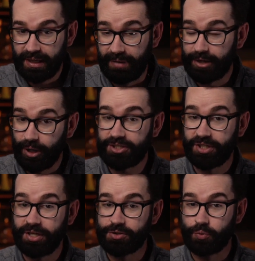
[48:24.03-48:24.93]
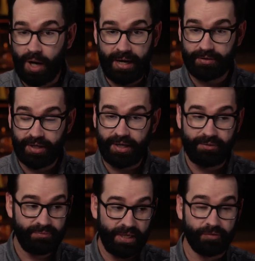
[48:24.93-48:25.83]
And my question is, why are
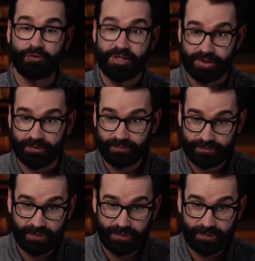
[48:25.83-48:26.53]
they in a freezer?